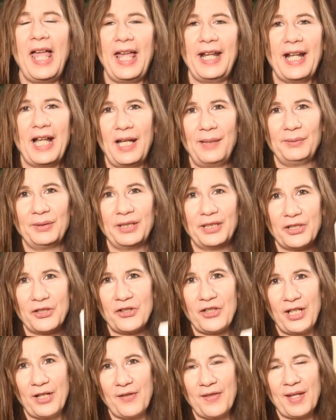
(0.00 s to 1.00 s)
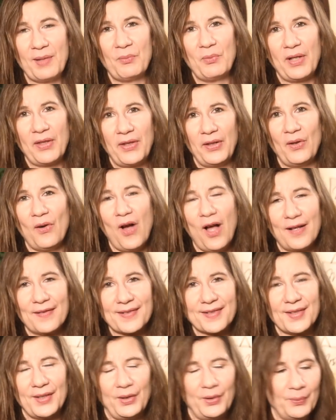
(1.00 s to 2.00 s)
and I'm going to share them with you
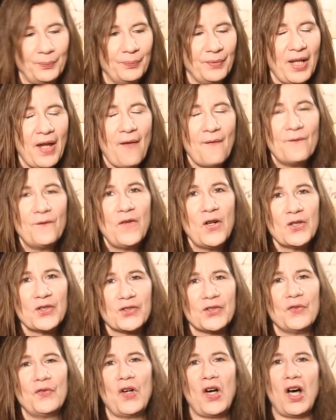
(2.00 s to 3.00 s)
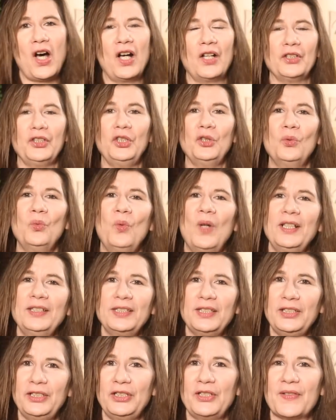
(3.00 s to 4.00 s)
also. First of all, you want
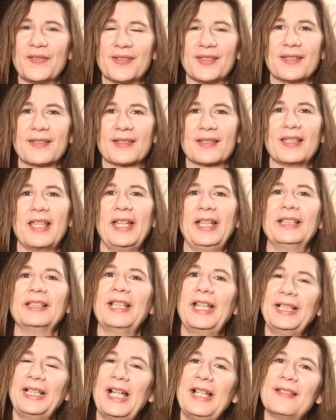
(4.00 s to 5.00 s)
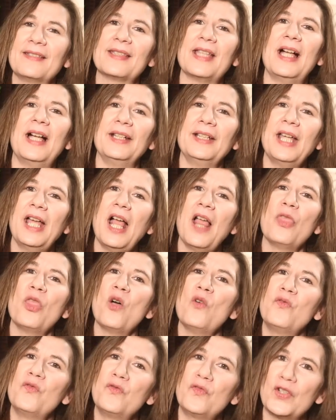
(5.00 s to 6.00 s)
to use this light, like I said,
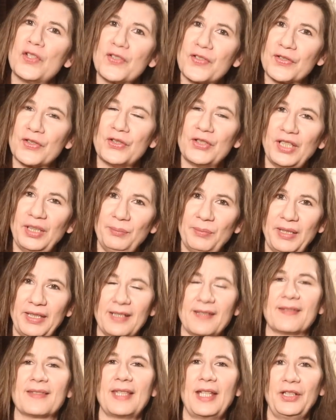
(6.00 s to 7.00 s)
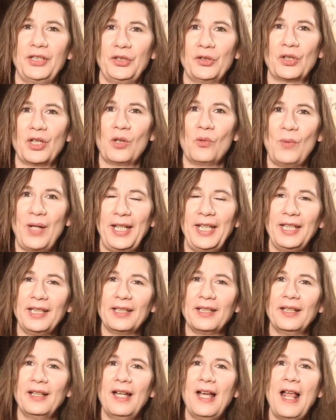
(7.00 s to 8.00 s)
the first 30 minutes that you're
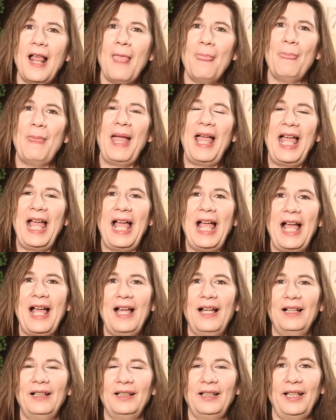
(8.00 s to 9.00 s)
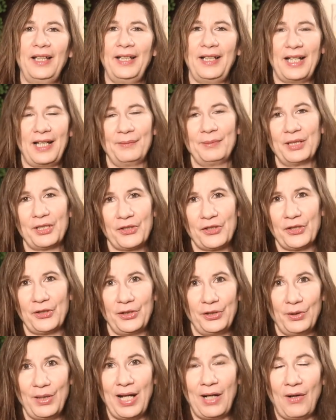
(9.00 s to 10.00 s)
awake, and I'm going to show
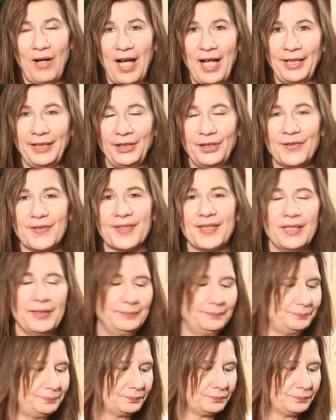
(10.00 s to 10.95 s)
you how I use it.